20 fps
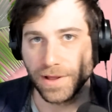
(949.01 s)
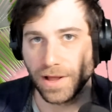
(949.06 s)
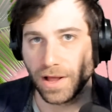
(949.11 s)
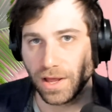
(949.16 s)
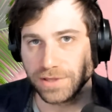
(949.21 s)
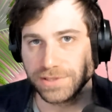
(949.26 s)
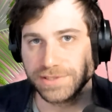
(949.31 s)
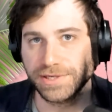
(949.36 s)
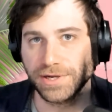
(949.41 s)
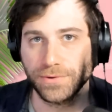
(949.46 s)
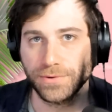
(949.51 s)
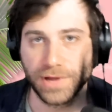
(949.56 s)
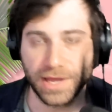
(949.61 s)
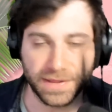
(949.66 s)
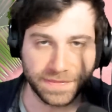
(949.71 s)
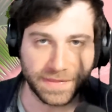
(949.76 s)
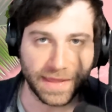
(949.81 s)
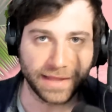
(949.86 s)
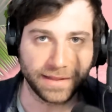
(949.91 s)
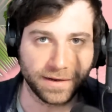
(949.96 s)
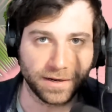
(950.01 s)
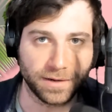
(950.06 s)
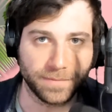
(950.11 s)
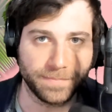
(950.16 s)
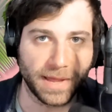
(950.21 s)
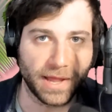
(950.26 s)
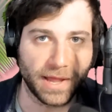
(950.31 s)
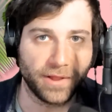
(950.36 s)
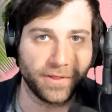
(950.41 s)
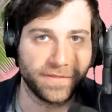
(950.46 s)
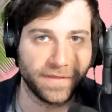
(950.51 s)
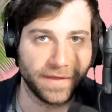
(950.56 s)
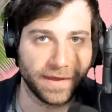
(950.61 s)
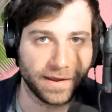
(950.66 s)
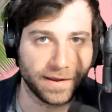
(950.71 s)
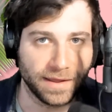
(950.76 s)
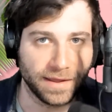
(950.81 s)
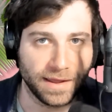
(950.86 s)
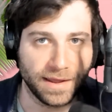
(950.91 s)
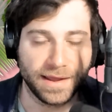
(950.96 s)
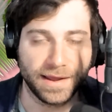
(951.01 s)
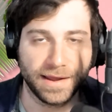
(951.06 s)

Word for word: Also, hit that little bell thing,